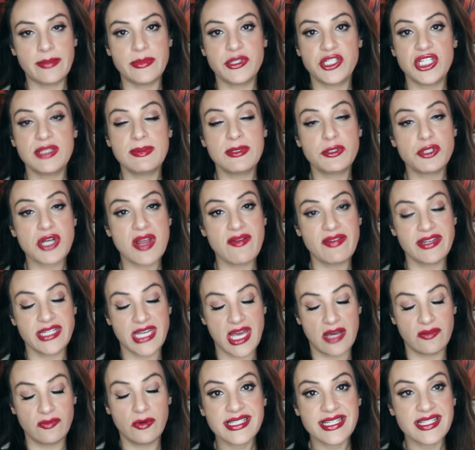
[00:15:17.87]
I mean, she's been driving
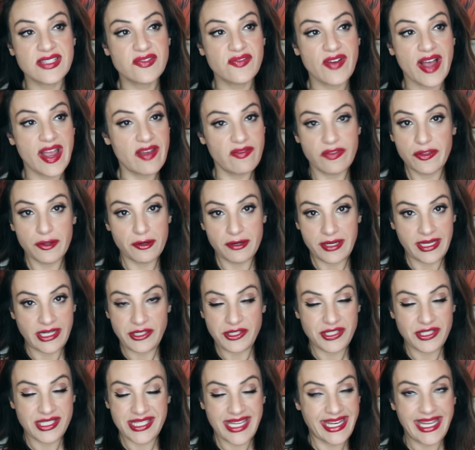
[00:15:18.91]
down since 5:30,
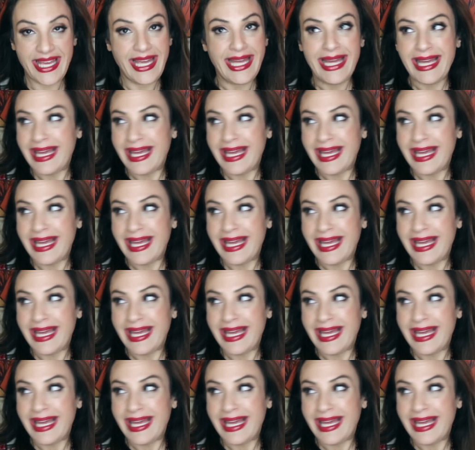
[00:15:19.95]
just like,